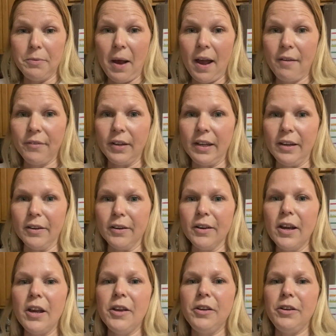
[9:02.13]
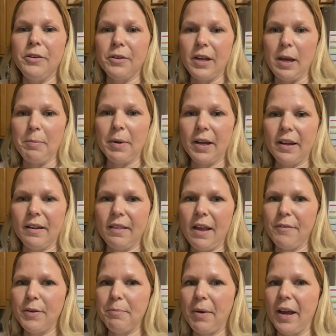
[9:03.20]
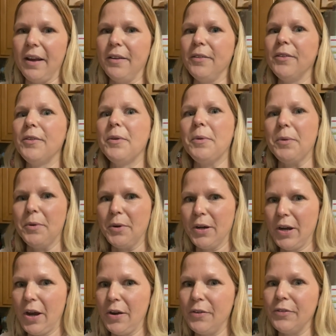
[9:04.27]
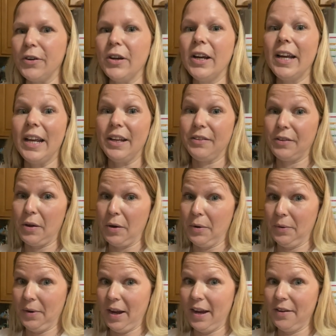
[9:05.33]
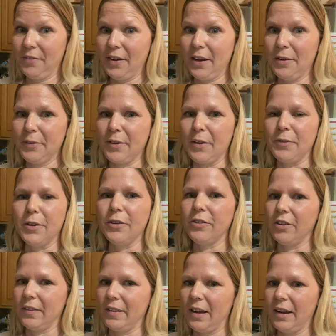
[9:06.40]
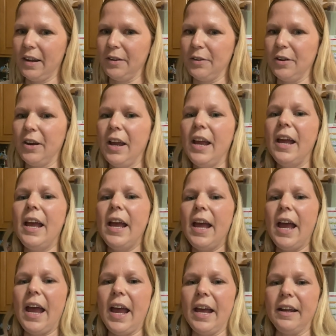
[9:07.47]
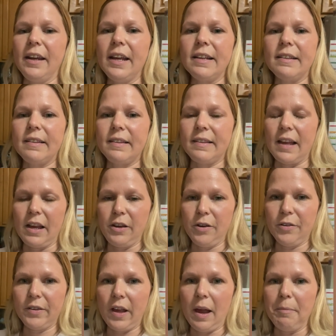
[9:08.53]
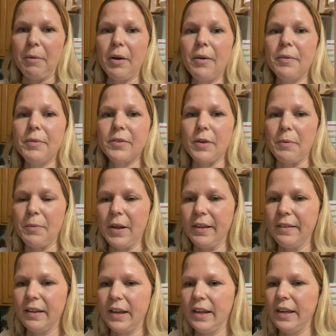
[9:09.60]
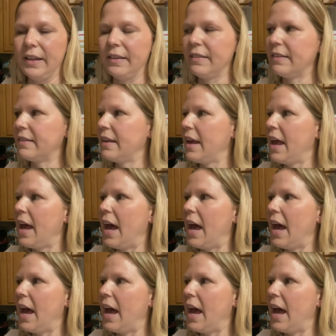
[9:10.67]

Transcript: have in here, you keep it at 11 pounds or over. It's okay if it goes over, just not under, and set your timer. So once it hits